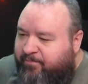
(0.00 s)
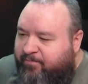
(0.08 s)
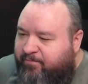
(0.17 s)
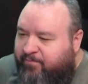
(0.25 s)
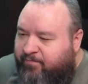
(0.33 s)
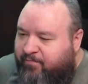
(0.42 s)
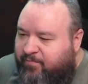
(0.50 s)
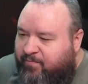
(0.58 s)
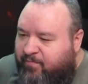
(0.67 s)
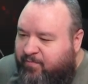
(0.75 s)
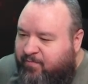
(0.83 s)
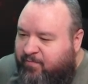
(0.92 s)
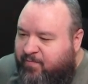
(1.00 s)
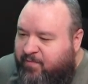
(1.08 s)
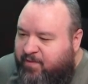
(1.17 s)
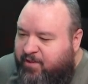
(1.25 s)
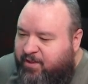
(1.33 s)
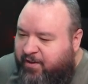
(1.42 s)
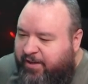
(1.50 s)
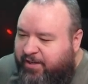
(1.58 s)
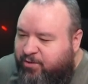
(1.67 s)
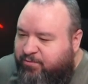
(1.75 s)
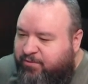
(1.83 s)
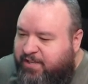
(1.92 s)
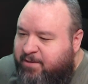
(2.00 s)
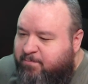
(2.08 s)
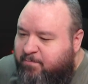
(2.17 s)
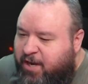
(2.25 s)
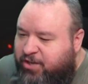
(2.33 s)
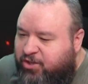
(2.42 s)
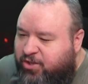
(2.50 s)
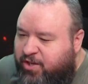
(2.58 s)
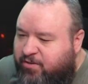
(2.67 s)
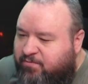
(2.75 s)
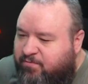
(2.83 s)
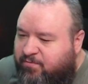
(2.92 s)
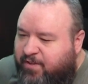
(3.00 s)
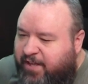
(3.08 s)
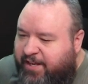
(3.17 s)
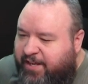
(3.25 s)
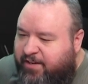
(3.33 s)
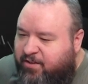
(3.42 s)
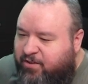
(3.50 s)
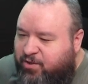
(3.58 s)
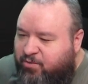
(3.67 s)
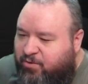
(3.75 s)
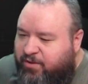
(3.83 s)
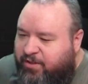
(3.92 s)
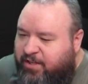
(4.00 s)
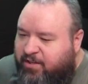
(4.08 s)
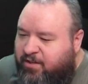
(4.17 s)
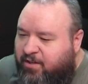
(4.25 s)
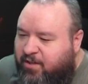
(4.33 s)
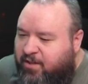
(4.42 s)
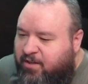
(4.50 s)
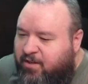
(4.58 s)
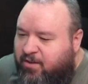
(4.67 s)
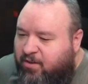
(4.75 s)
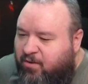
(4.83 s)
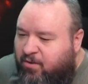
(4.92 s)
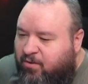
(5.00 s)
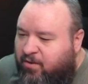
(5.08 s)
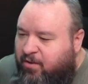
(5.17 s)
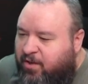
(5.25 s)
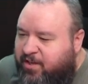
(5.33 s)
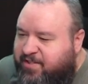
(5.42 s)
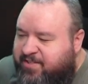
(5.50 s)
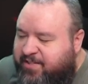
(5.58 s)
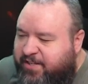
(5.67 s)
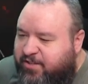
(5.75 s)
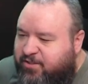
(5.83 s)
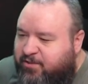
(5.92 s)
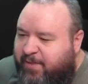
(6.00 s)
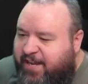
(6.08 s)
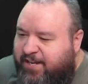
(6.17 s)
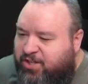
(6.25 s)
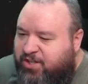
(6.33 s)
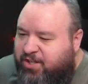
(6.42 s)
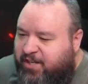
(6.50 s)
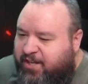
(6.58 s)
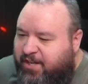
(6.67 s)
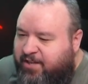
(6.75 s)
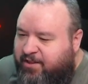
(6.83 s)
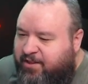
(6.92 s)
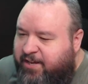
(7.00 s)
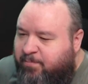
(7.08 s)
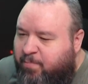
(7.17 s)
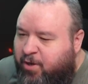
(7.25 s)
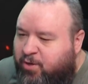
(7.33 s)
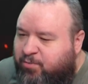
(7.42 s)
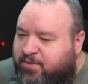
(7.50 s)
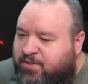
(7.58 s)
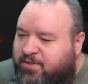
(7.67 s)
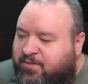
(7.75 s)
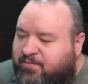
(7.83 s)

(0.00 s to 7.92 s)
I don't need much though. I can do only a single match and I'll get both.